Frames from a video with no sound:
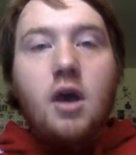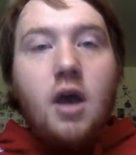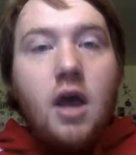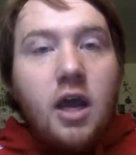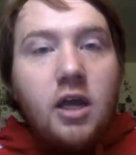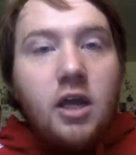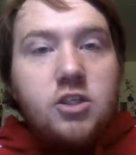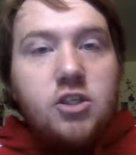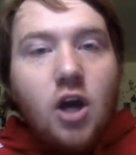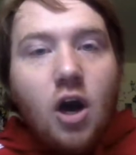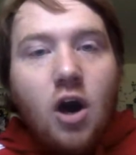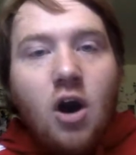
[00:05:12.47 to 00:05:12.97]

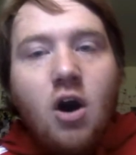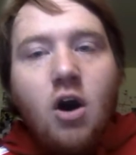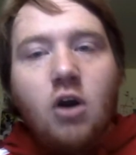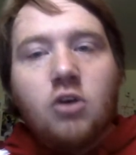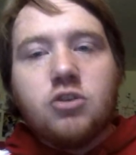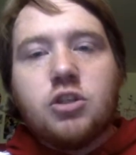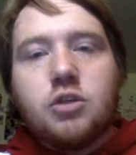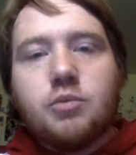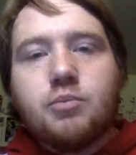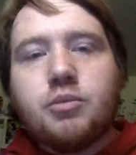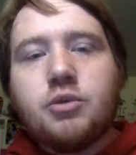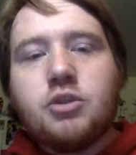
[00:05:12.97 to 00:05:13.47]
It's
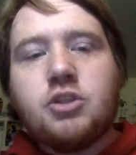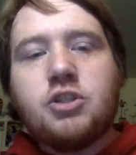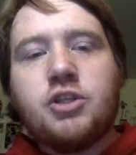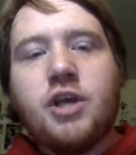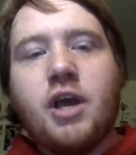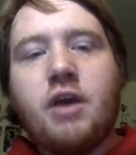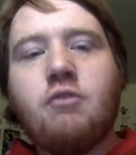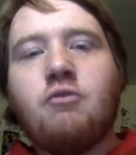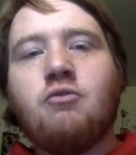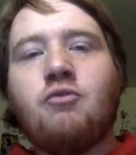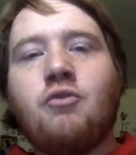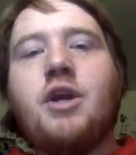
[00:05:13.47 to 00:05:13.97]
hundred
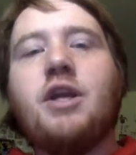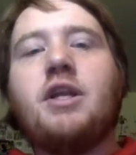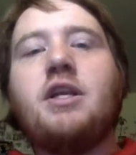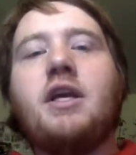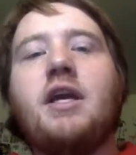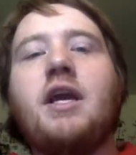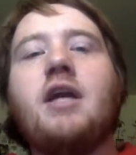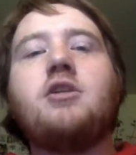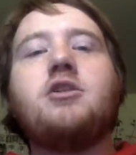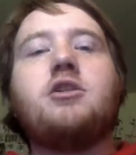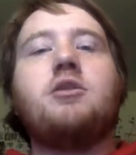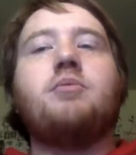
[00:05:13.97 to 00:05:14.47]
percent rigged
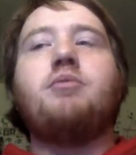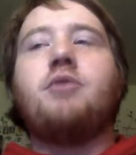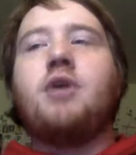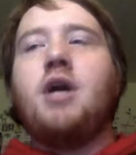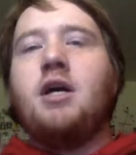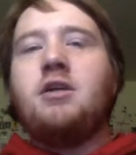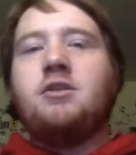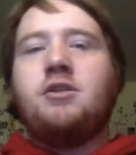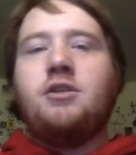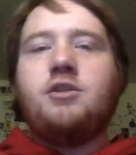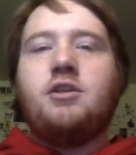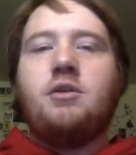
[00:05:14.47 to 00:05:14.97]
against the
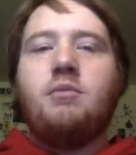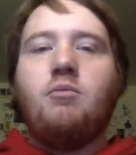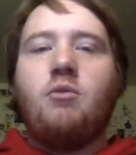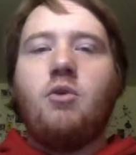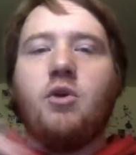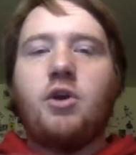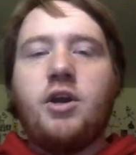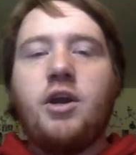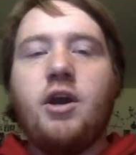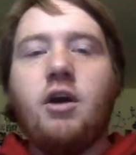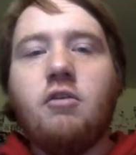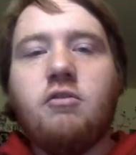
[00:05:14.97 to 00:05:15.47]
process, and
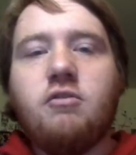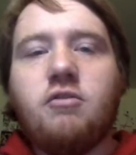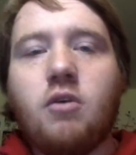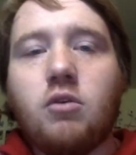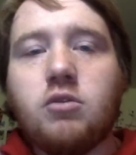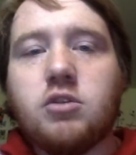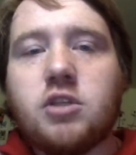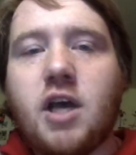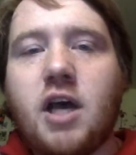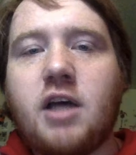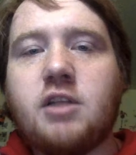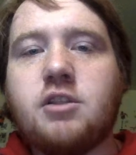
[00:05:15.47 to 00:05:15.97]
Markelle
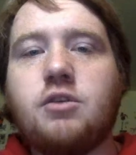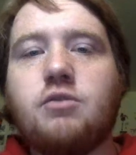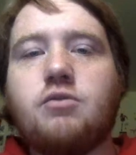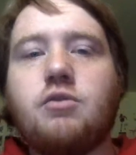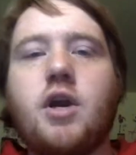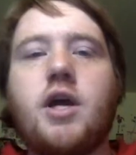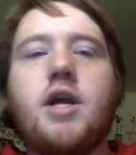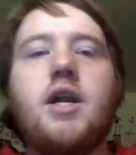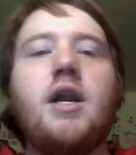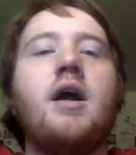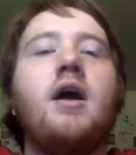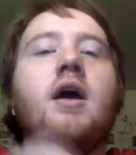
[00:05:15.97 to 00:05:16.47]
Fultz has it
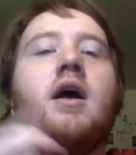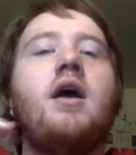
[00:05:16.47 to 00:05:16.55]
right.